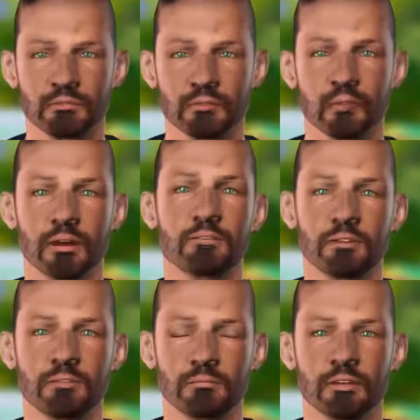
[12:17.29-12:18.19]
They were
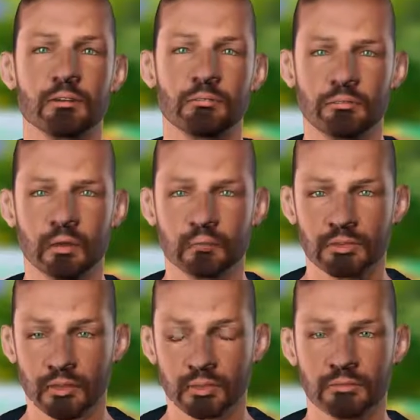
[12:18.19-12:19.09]
right there. The
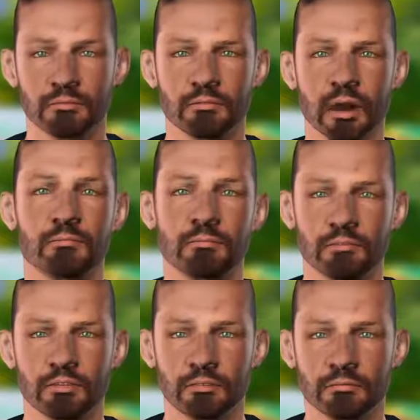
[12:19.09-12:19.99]
Roman were
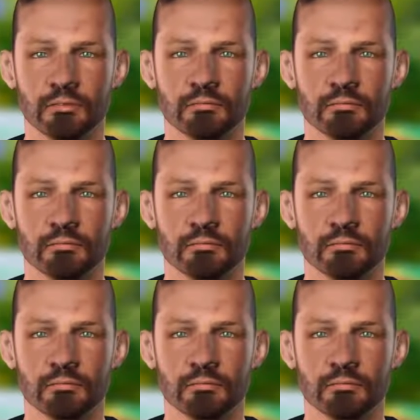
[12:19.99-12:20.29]
actually beaten.